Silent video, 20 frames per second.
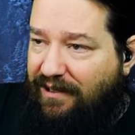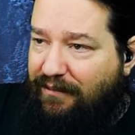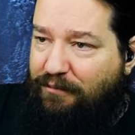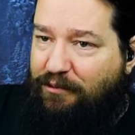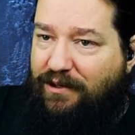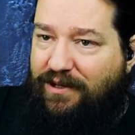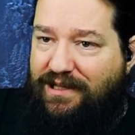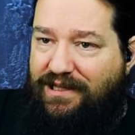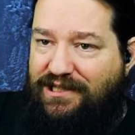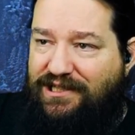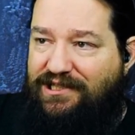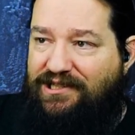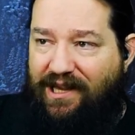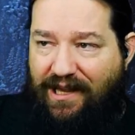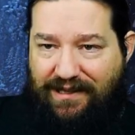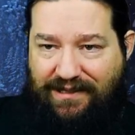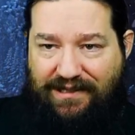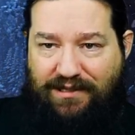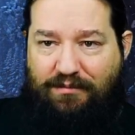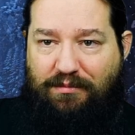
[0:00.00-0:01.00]
pretty
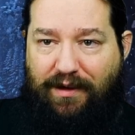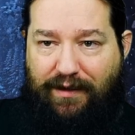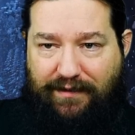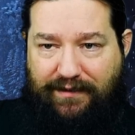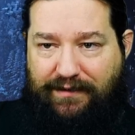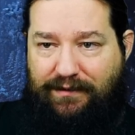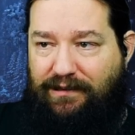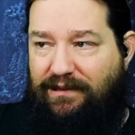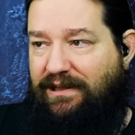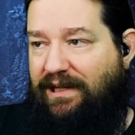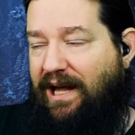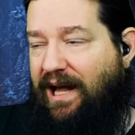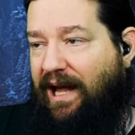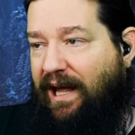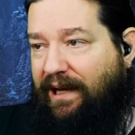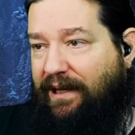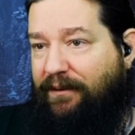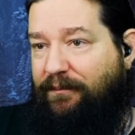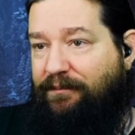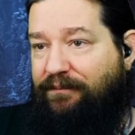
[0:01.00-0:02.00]
sentimental
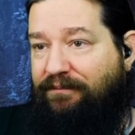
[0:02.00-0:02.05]
guy.